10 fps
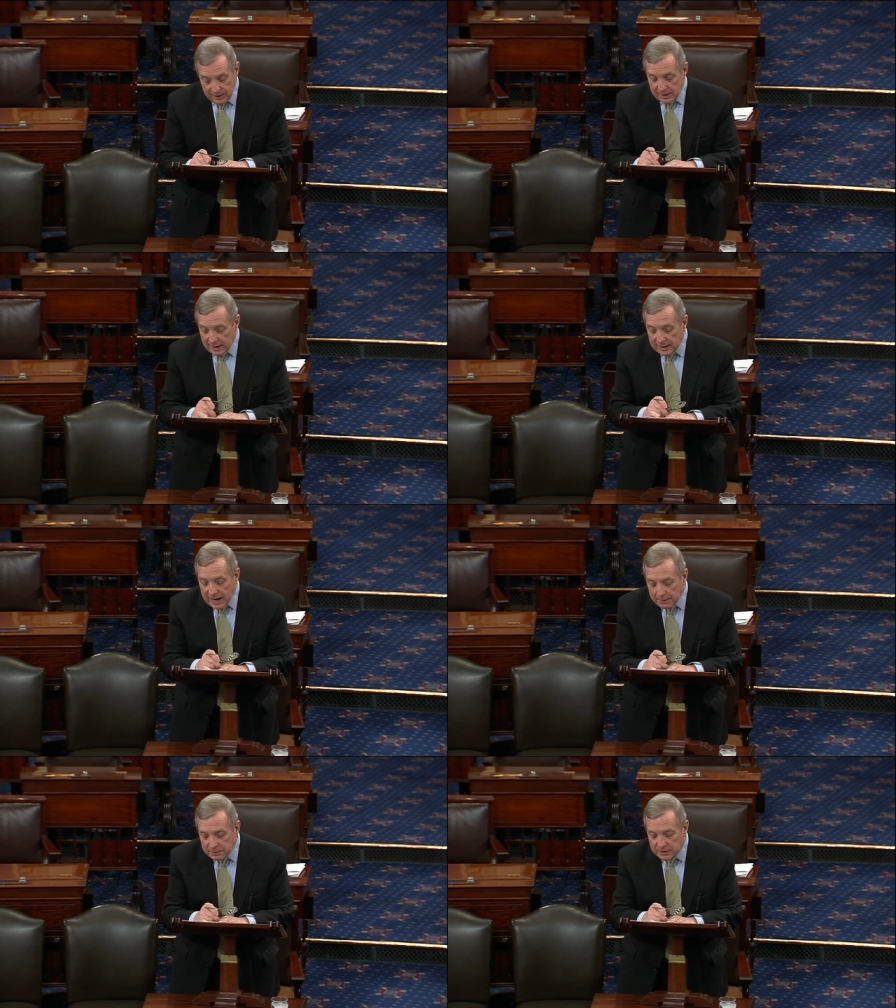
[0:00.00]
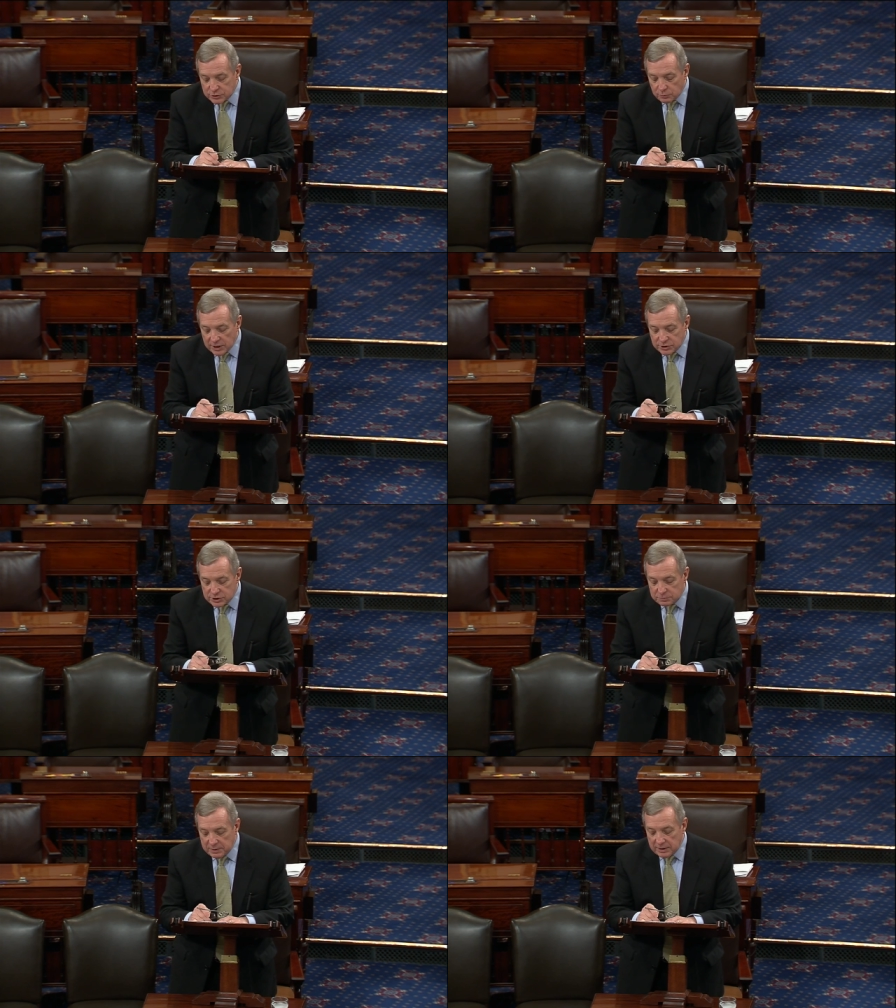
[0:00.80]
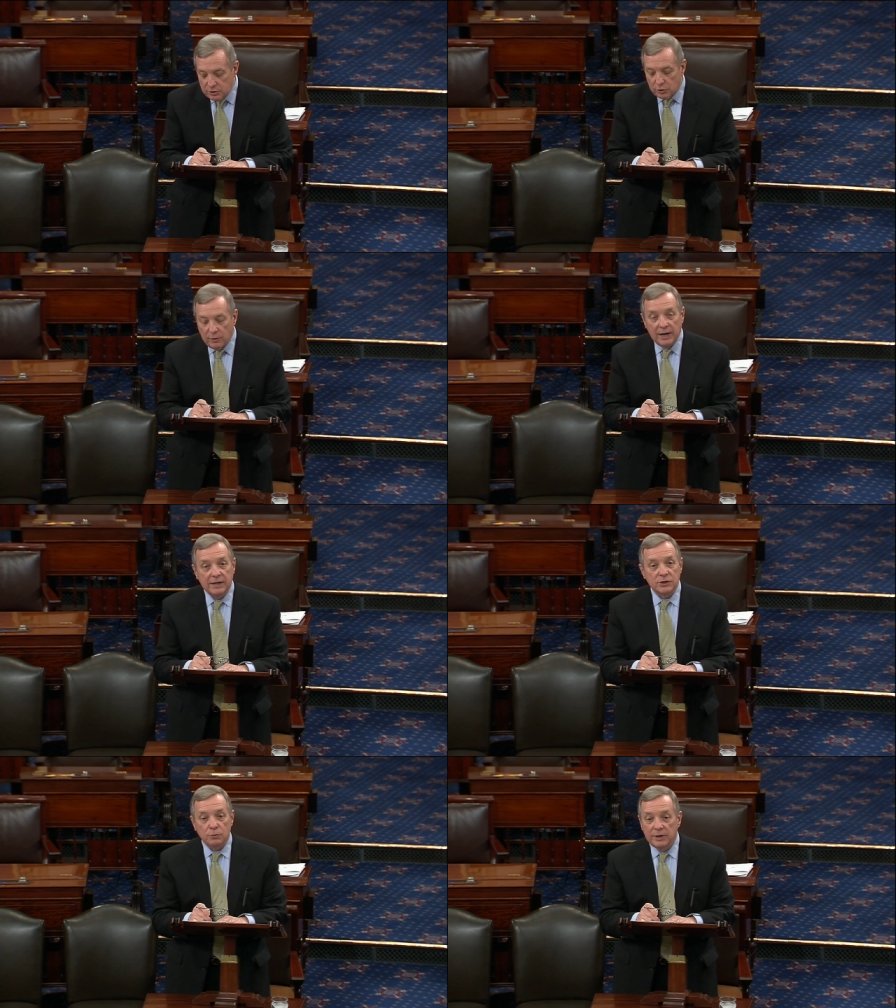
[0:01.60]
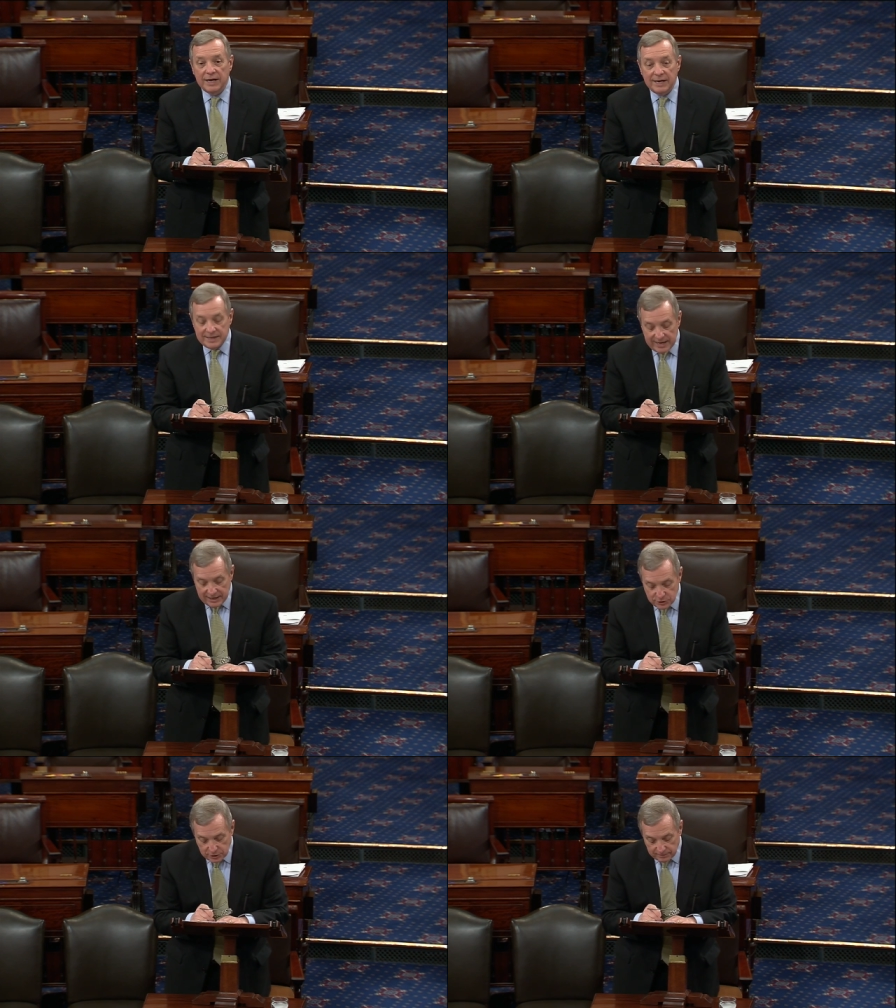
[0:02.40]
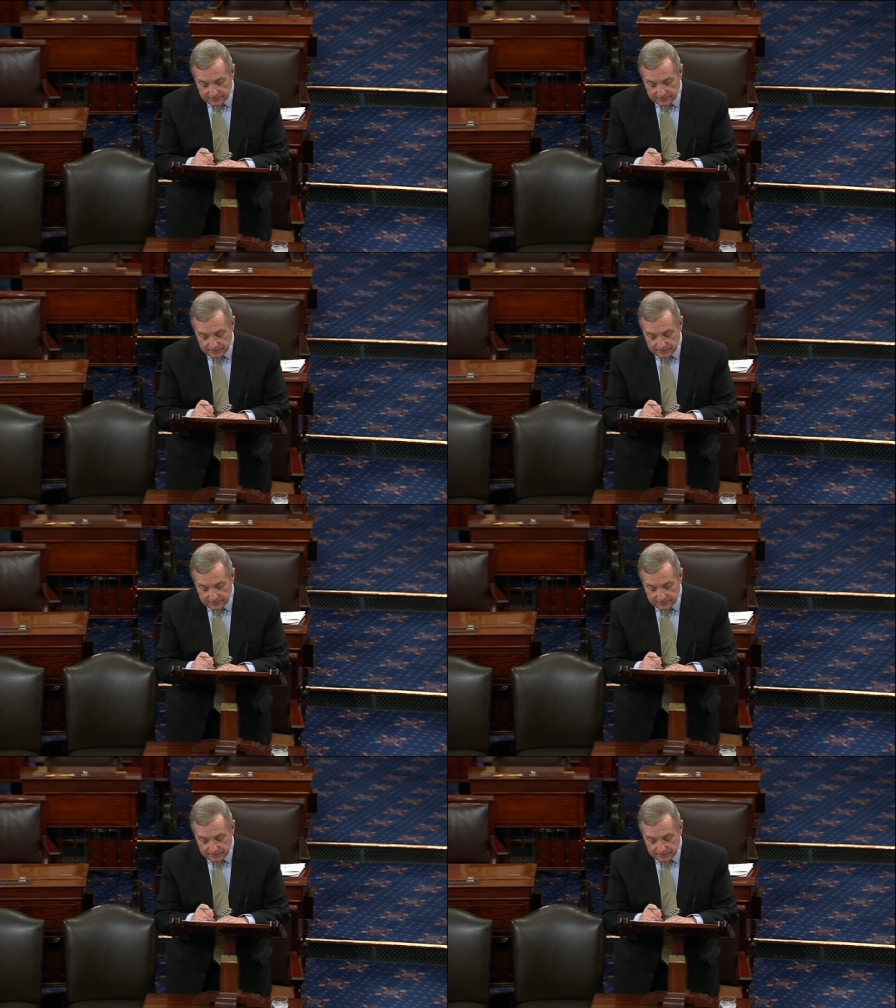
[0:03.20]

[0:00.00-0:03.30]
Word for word: And not because Russian speaking Ukrainians were in any danger.